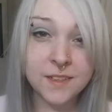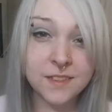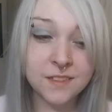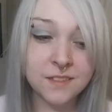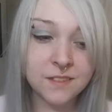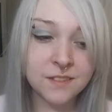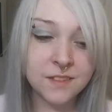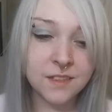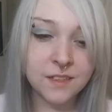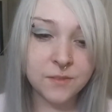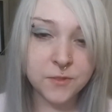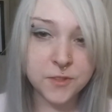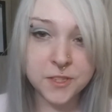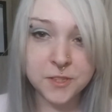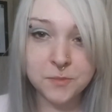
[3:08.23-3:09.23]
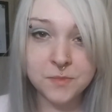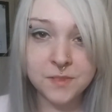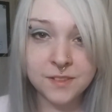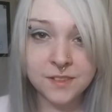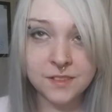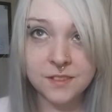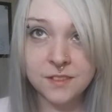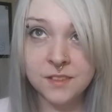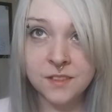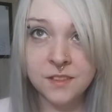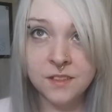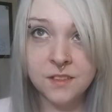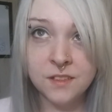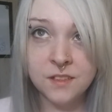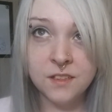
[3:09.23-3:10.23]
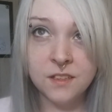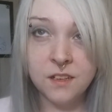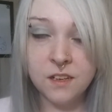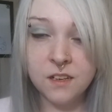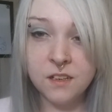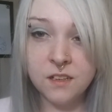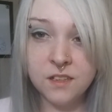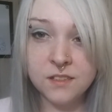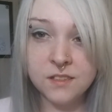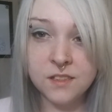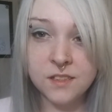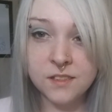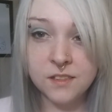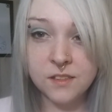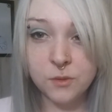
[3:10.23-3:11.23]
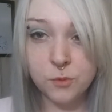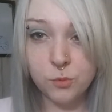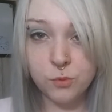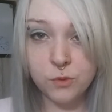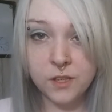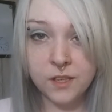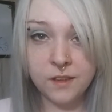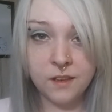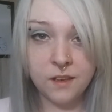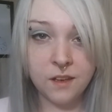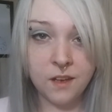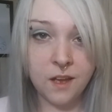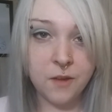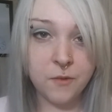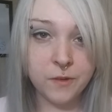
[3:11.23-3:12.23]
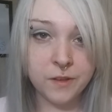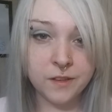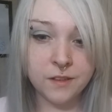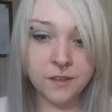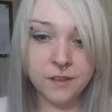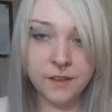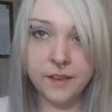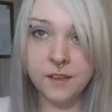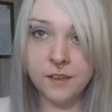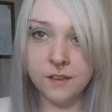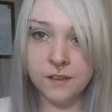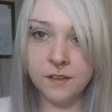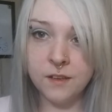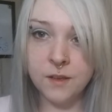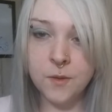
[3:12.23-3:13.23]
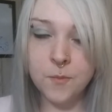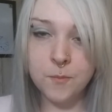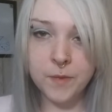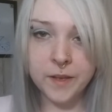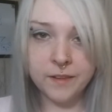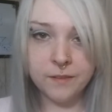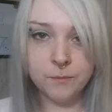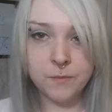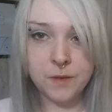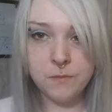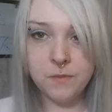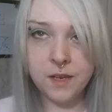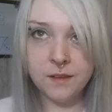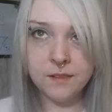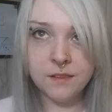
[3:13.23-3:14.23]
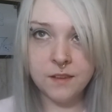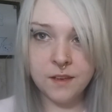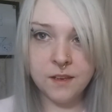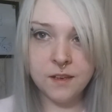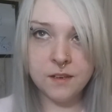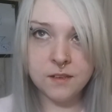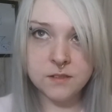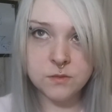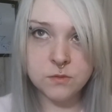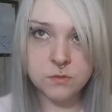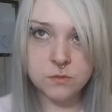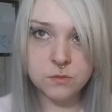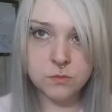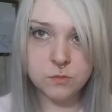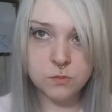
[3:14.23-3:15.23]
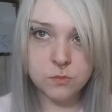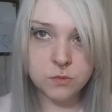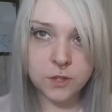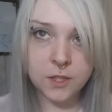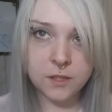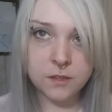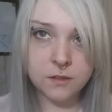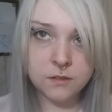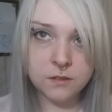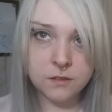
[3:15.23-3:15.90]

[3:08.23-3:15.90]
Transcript: because it's kind of warm and all these lights get really hot when like my my main light is like